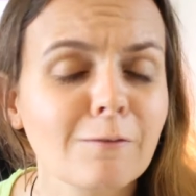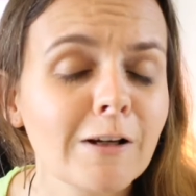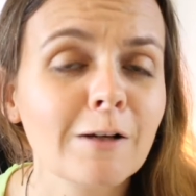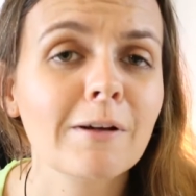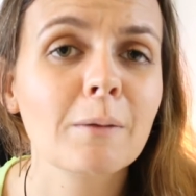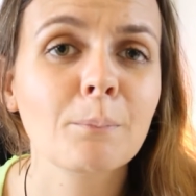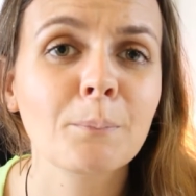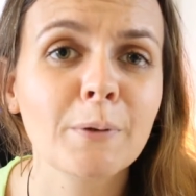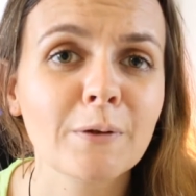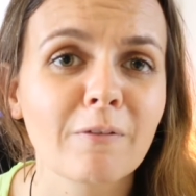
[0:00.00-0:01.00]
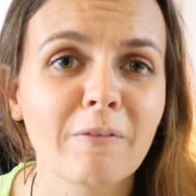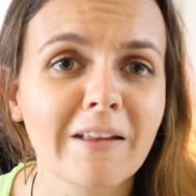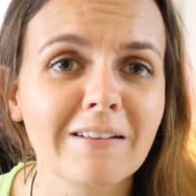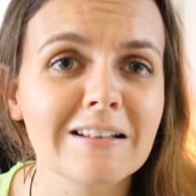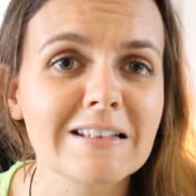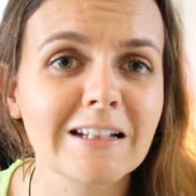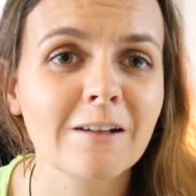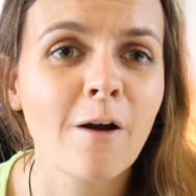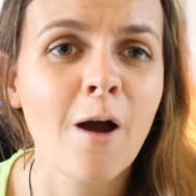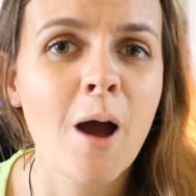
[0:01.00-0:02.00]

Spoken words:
a really beautiful thing to do.